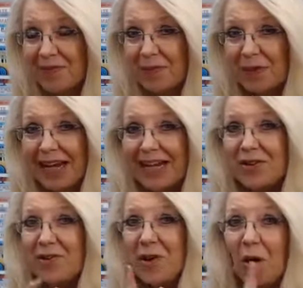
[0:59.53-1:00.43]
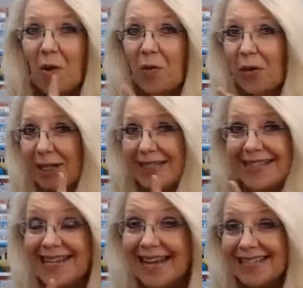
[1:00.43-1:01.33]
Right? No words
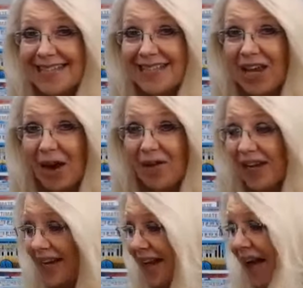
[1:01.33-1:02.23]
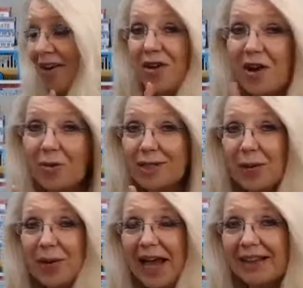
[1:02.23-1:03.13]
necessary, no
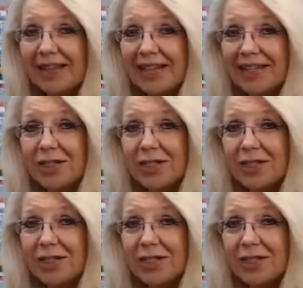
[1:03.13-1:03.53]
tonality,